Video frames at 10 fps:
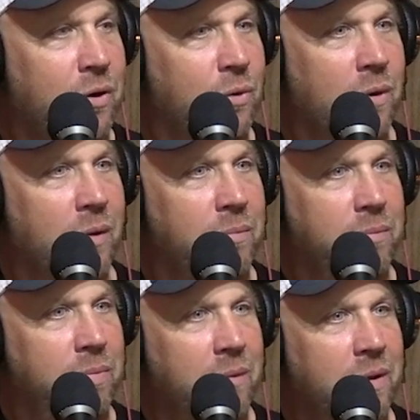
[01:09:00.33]
grew up
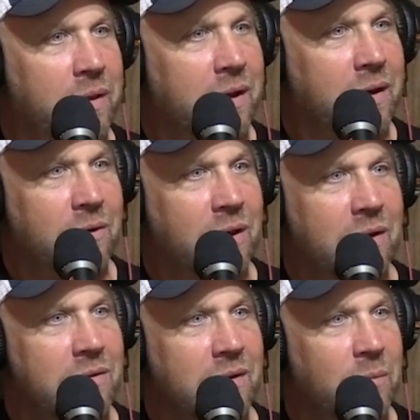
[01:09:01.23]
probably like you
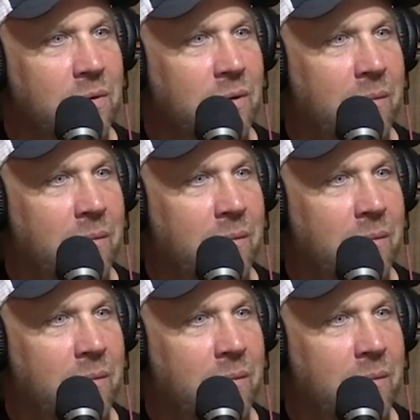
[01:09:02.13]
guys did in the middle.